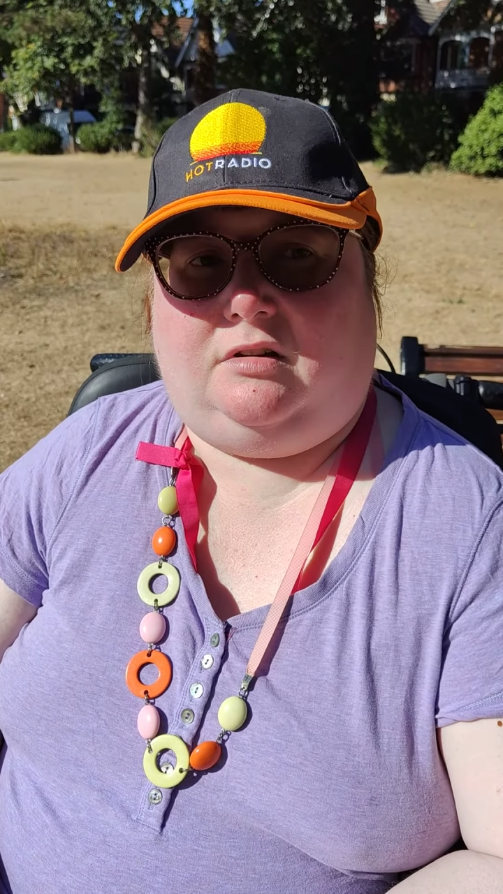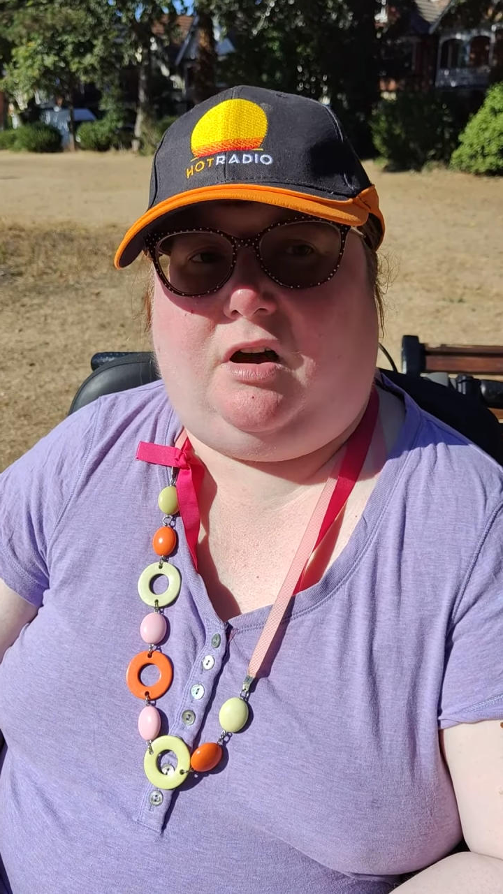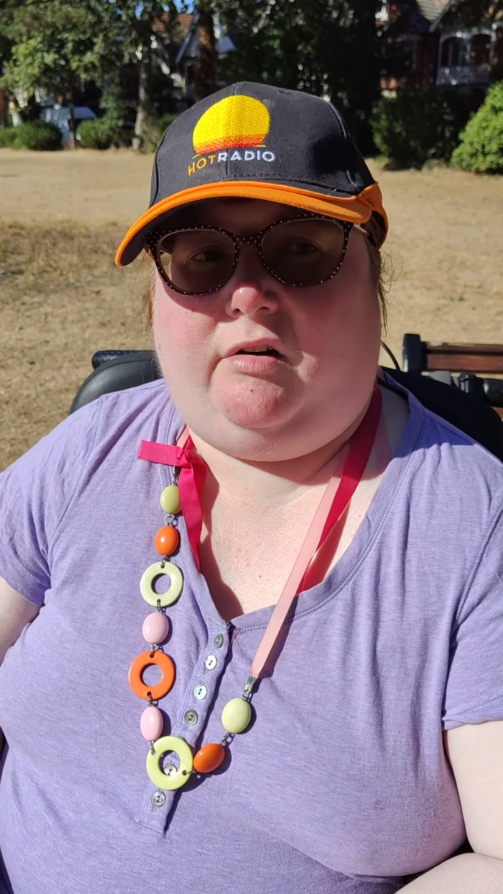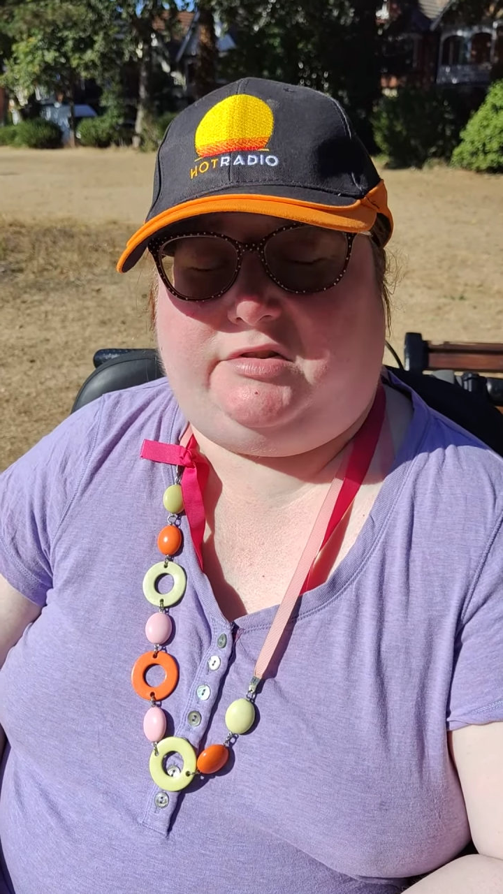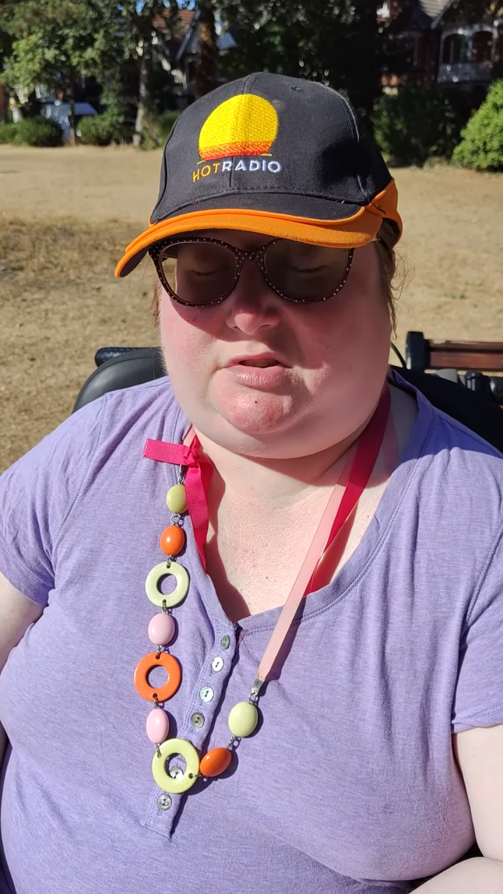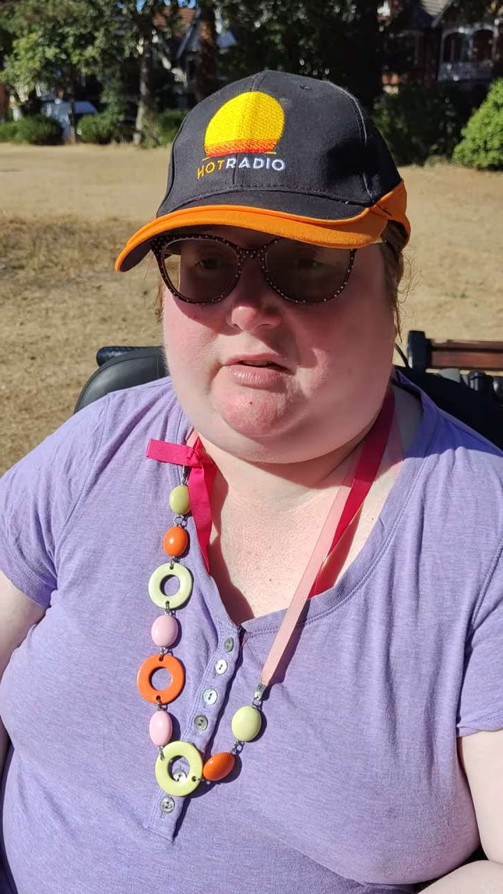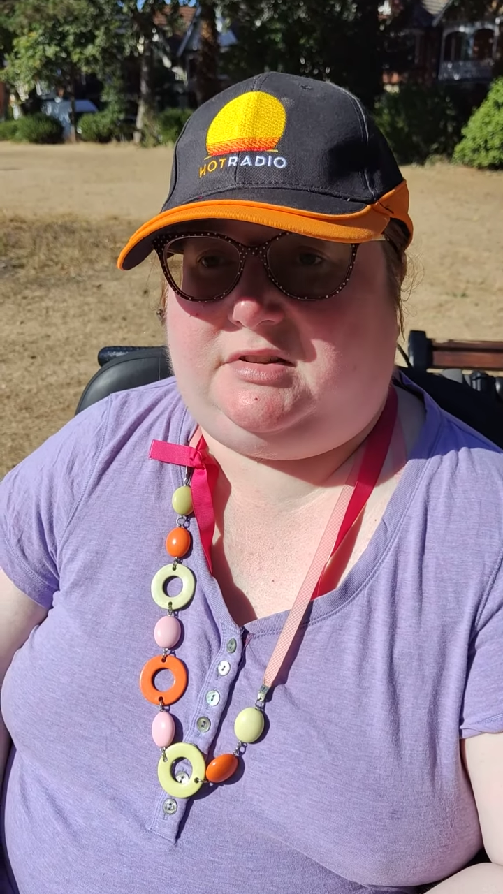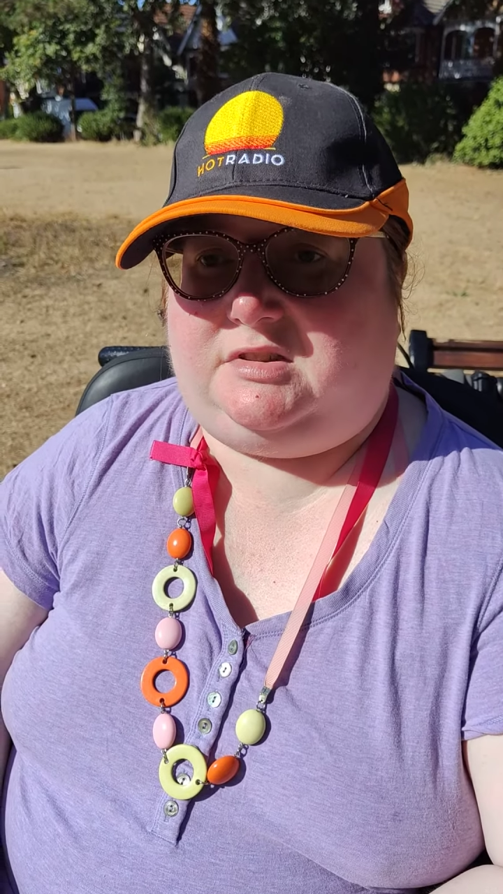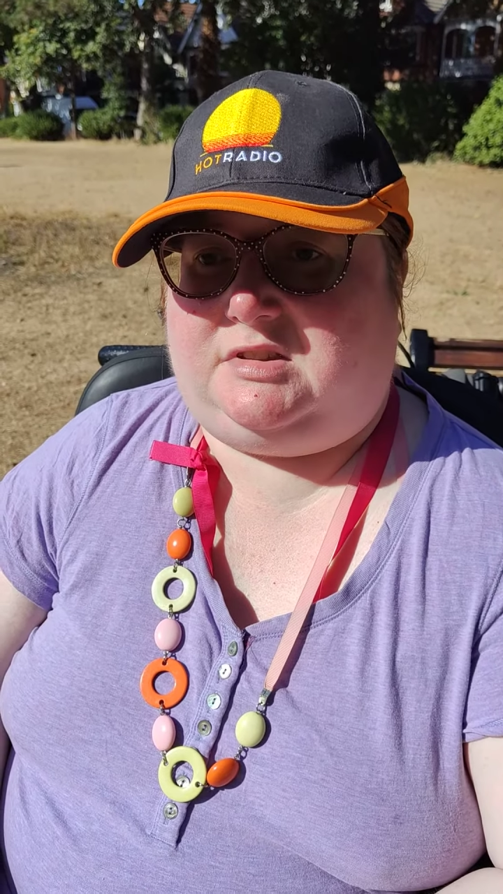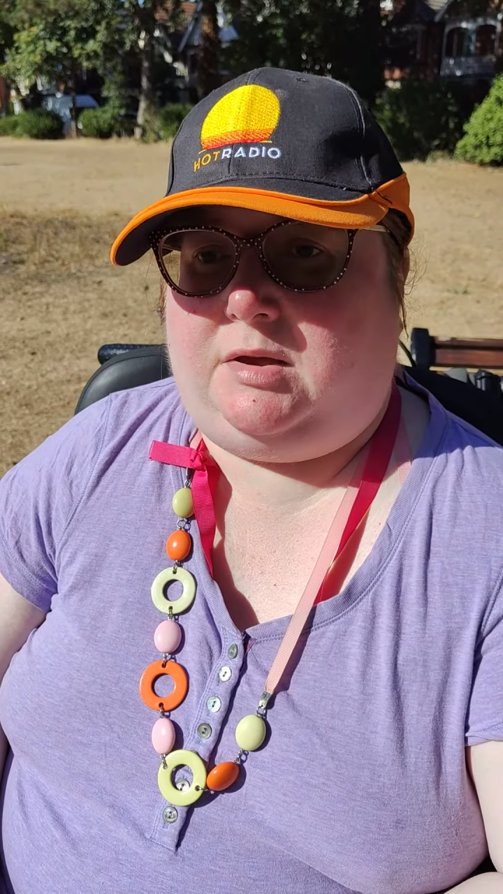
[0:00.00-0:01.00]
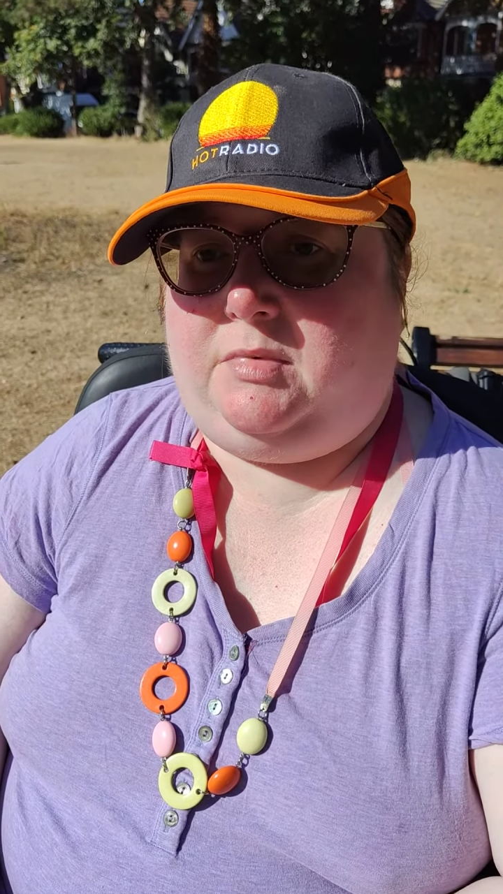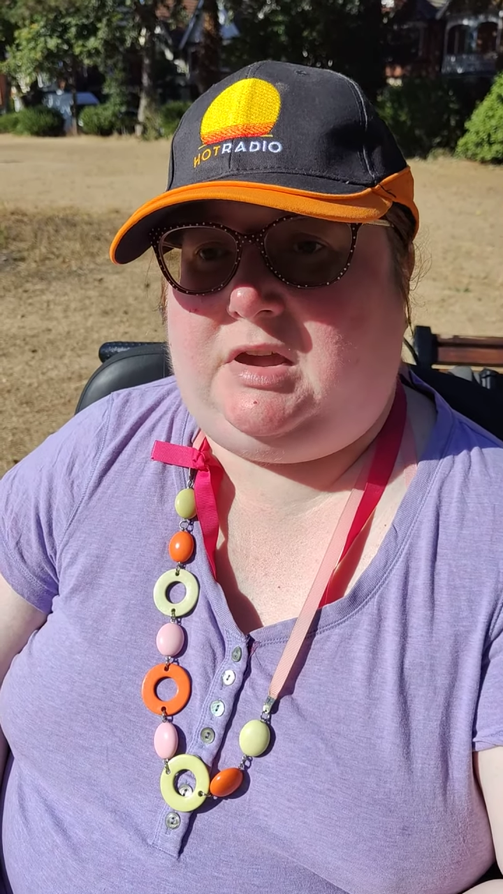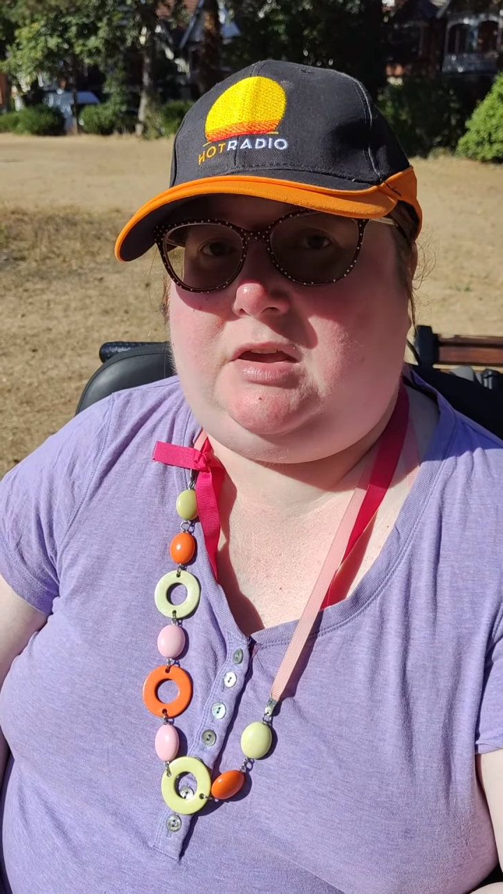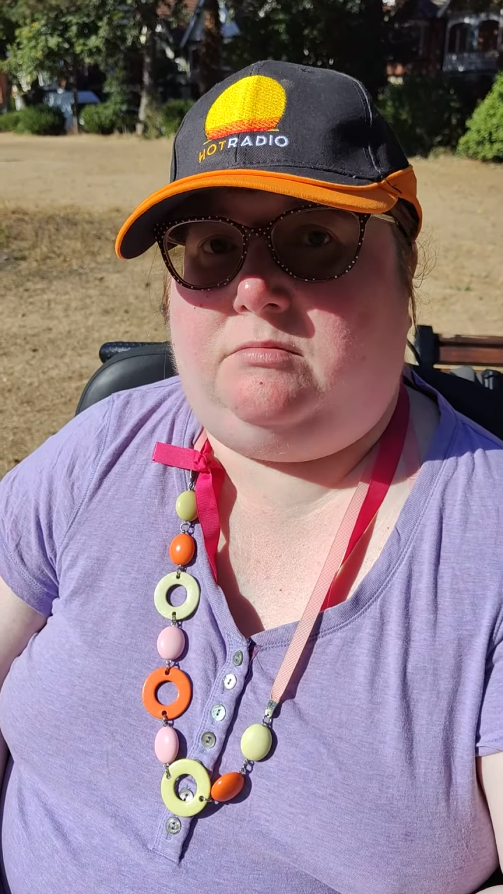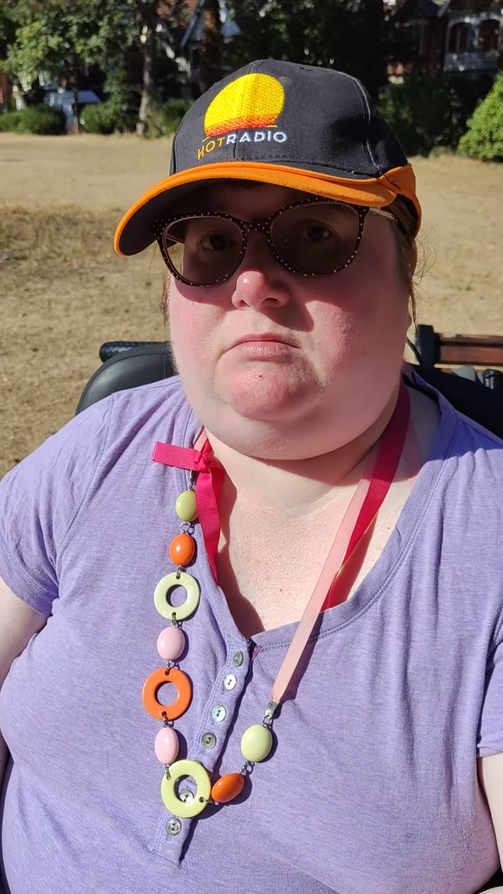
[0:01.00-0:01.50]
Also, as I say,
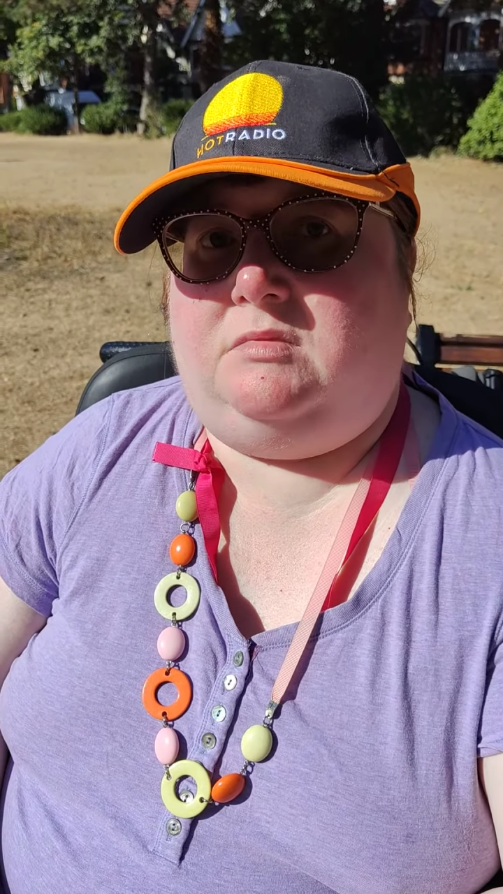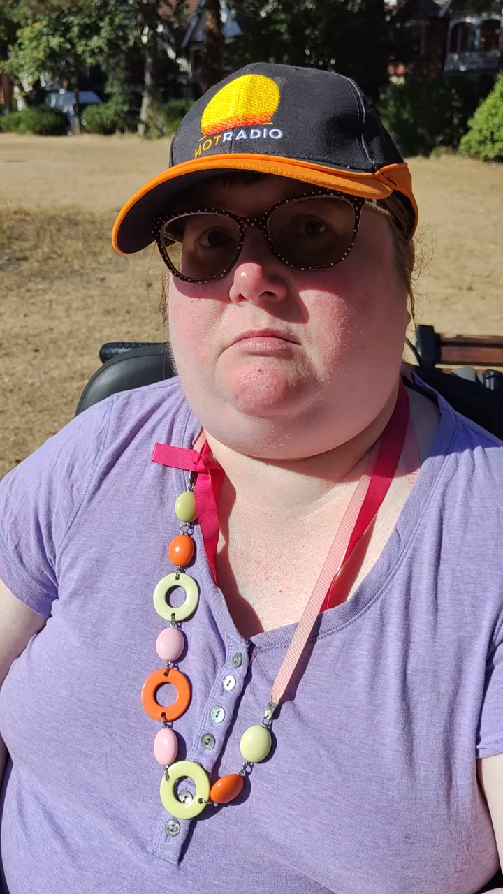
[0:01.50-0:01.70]
my